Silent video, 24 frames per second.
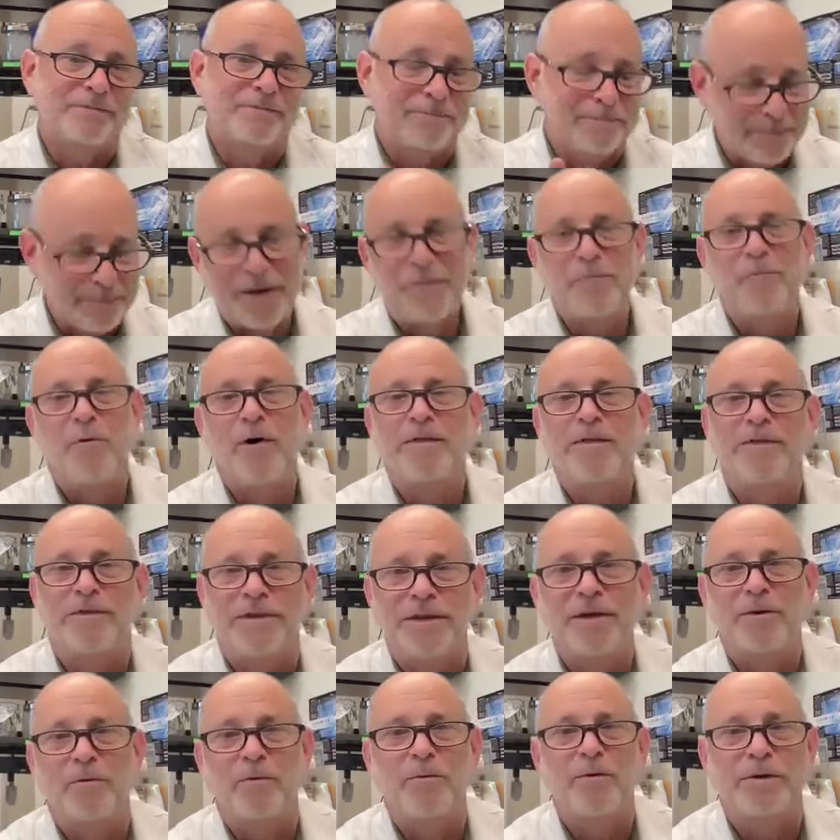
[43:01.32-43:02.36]
my one
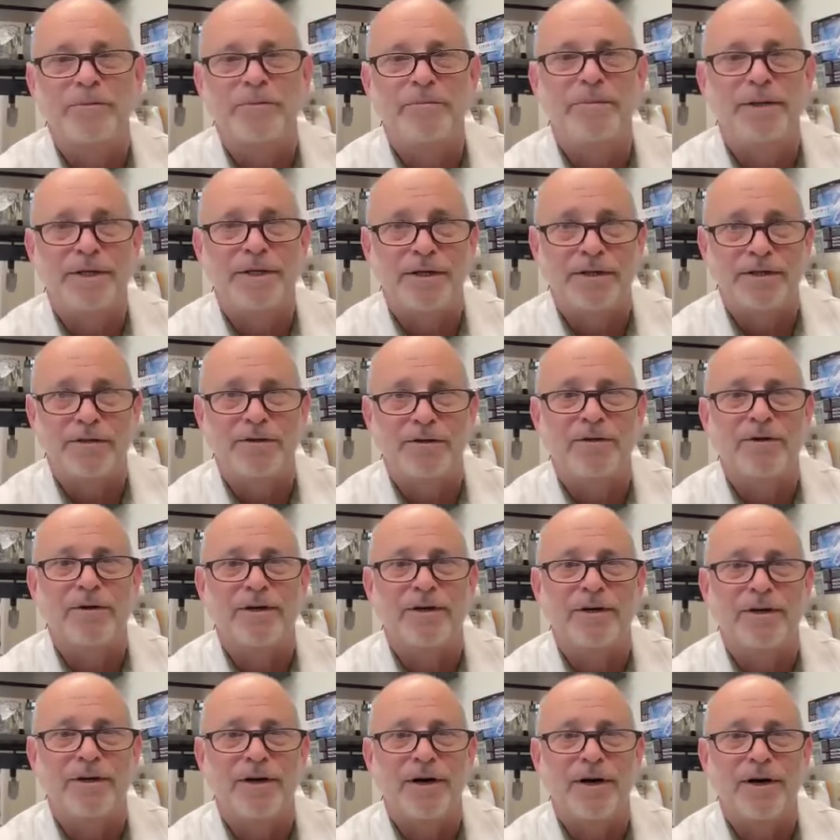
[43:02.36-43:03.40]
thing would be to
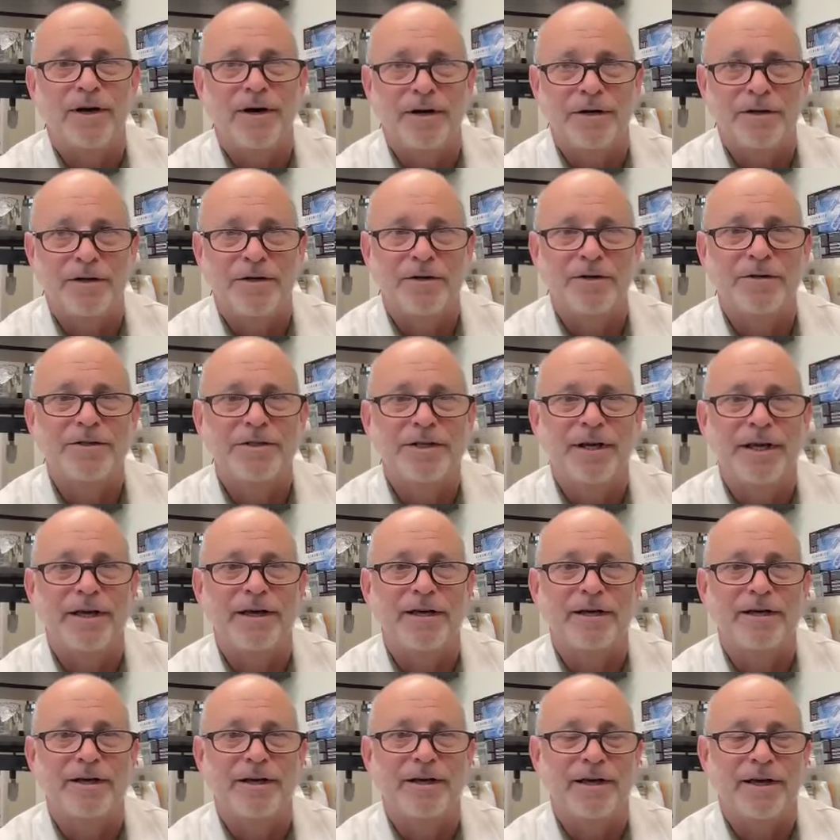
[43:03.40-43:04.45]

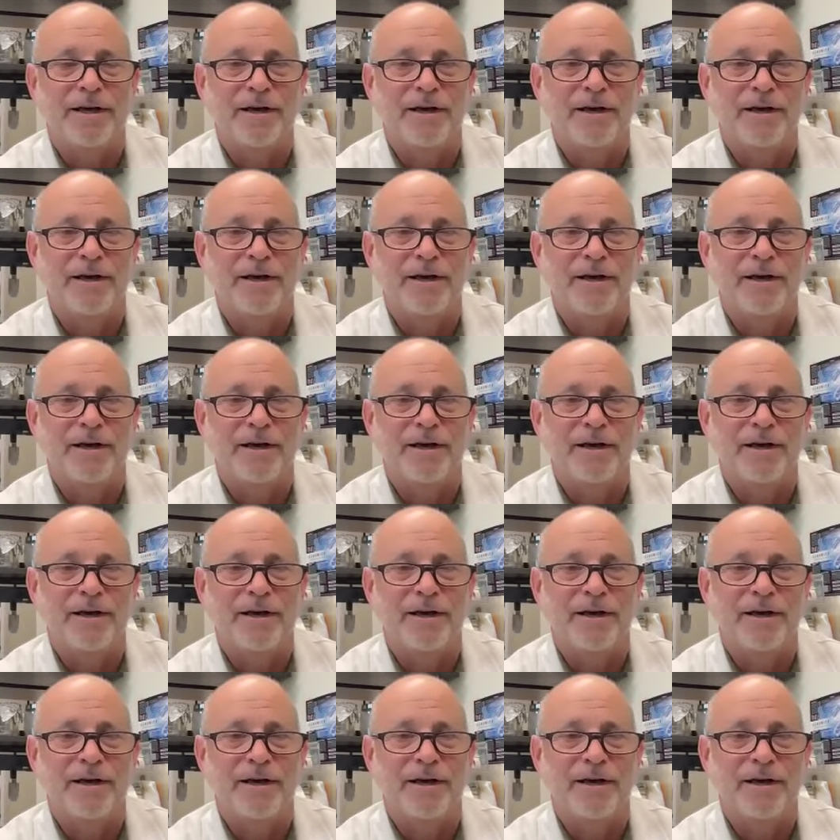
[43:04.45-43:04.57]
understand